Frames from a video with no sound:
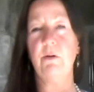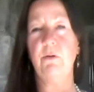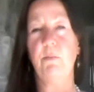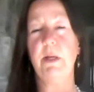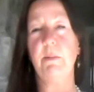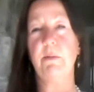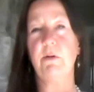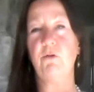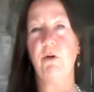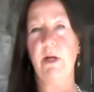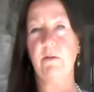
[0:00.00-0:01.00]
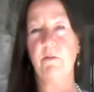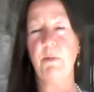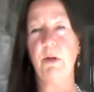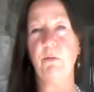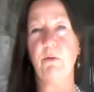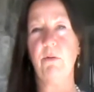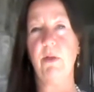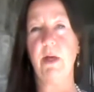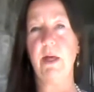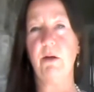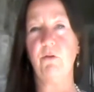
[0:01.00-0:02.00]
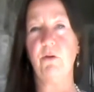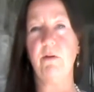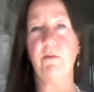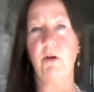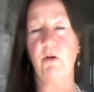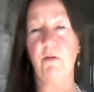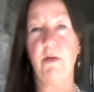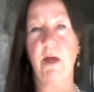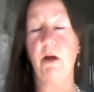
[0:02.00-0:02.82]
to be able to transmute the energies that are there.